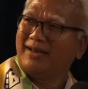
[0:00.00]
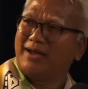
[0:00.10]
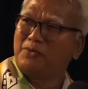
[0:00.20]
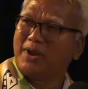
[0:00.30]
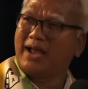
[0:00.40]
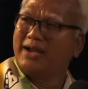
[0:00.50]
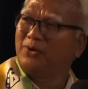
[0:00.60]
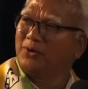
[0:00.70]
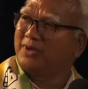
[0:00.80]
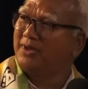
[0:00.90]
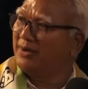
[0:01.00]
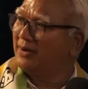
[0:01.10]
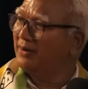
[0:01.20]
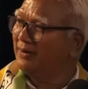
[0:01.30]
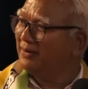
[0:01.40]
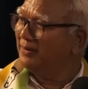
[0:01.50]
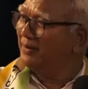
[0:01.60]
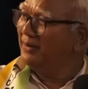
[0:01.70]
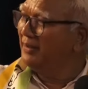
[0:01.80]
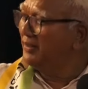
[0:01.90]
And when I look here,
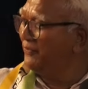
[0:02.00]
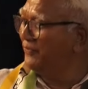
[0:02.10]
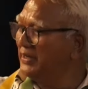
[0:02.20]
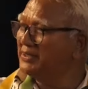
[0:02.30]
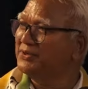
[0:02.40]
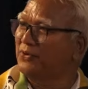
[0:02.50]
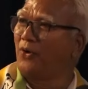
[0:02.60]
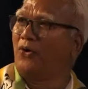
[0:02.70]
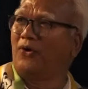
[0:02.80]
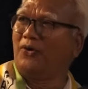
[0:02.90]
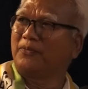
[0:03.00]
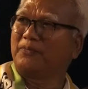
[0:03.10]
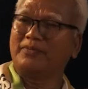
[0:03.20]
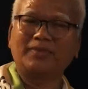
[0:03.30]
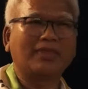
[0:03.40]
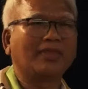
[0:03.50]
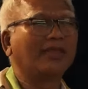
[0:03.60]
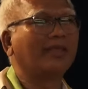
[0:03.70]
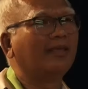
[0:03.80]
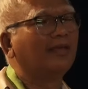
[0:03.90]
in the first row,
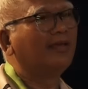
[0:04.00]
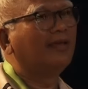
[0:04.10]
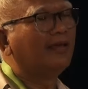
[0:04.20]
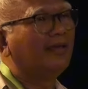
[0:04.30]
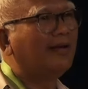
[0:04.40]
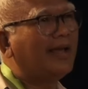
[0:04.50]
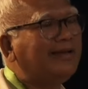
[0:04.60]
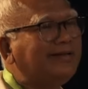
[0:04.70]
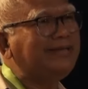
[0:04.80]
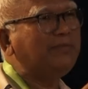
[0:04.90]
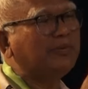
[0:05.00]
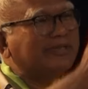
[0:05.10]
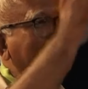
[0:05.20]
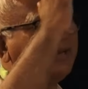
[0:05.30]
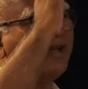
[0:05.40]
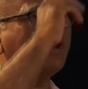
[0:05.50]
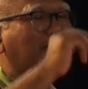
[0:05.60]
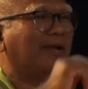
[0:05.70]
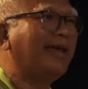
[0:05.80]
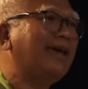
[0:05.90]
90%
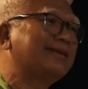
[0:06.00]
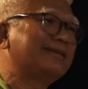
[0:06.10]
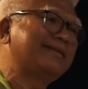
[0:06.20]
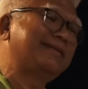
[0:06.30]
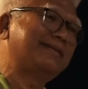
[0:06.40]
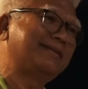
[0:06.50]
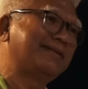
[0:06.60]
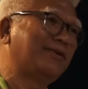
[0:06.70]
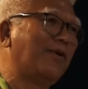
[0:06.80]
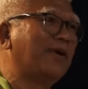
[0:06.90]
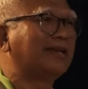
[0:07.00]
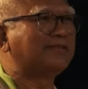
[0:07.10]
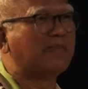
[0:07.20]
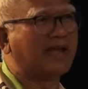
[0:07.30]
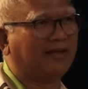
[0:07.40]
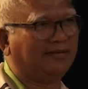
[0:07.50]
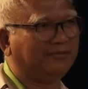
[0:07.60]
are ex-congressmen.